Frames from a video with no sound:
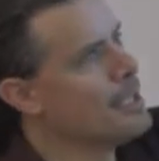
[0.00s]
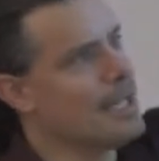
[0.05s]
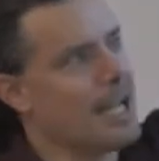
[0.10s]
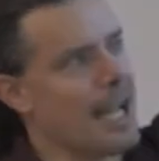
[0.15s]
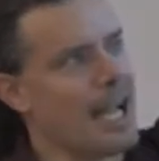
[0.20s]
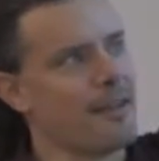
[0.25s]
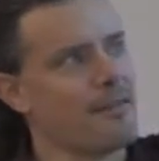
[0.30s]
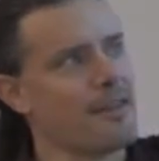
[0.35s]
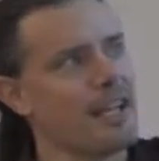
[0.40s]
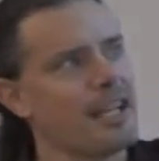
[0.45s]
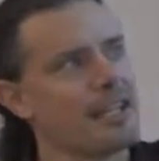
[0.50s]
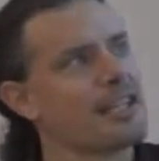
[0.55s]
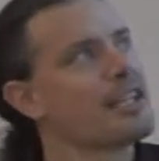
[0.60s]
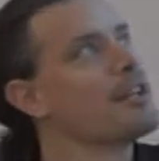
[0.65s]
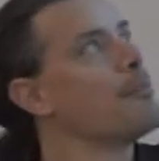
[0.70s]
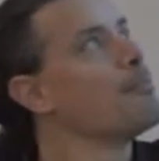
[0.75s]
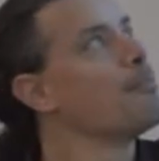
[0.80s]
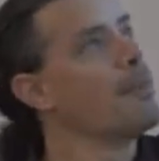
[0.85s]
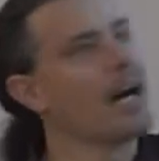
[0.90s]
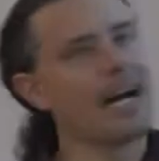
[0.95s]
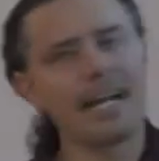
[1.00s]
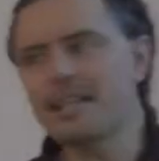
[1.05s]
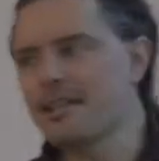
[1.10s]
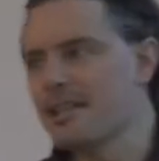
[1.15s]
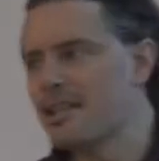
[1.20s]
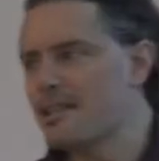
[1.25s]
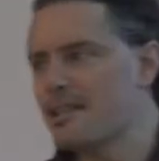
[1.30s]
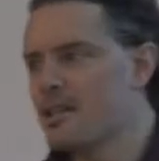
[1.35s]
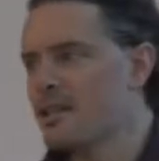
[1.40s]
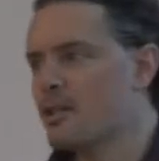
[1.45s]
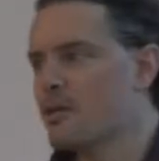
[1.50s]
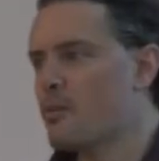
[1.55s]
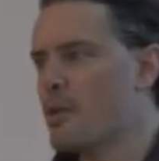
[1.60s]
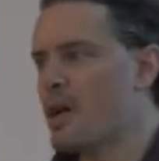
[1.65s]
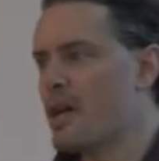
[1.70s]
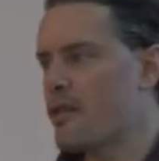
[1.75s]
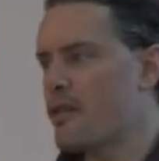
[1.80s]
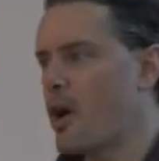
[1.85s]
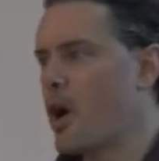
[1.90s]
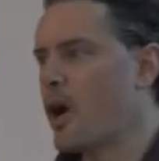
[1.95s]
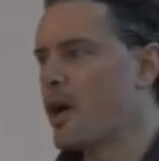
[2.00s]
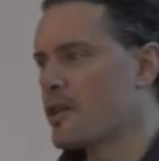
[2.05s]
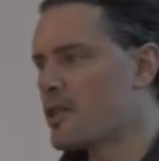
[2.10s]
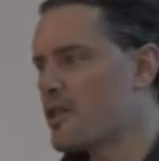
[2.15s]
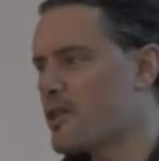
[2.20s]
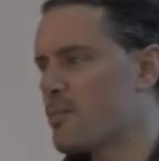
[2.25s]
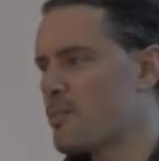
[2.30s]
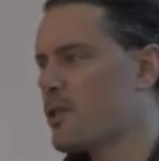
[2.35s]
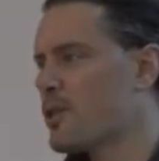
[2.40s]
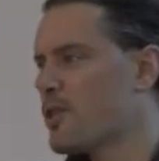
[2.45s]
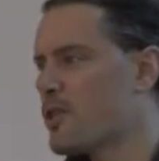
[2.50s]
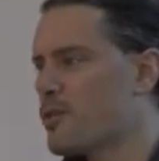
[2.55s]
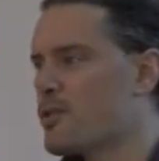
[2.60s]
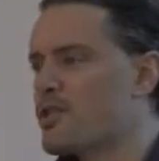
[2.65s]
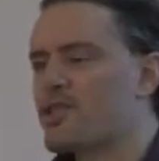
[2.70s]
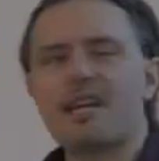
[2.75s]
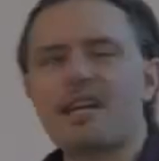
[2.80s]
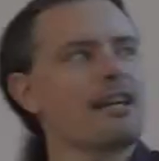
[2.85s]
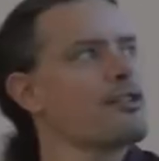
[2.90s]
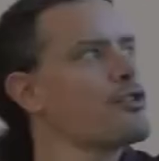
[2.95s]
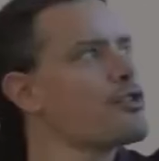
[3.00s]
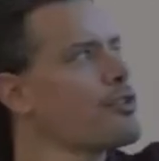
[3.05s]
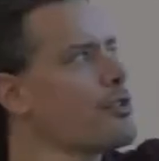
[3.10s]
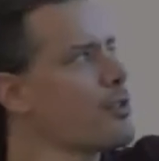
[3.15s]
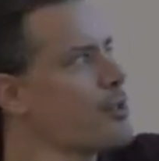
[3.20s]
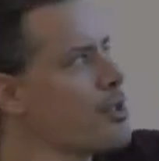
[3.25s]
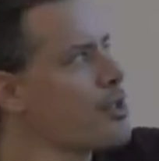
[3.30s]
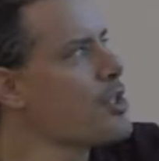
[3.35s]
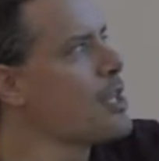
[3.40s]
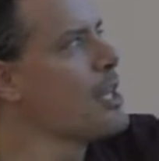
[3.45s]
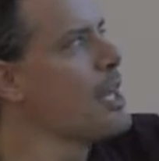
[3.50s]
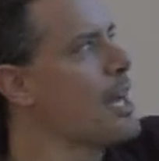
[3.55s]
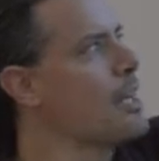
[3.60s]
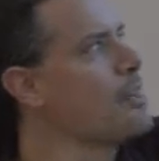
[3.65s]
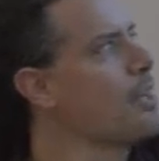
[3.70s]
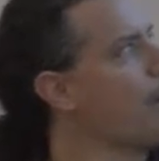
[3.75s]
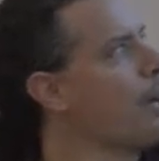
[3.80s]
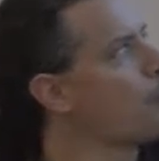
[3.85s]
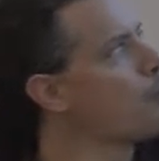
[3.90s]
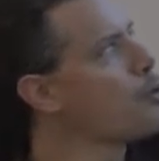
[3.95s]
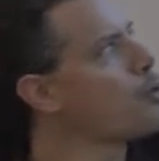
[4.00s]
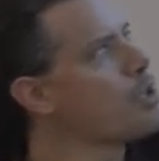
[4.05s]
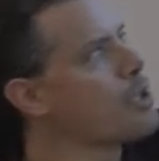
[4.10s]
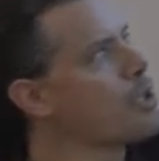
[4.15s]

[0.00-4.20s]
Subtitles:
and then combine it with artist-produced textures allows you to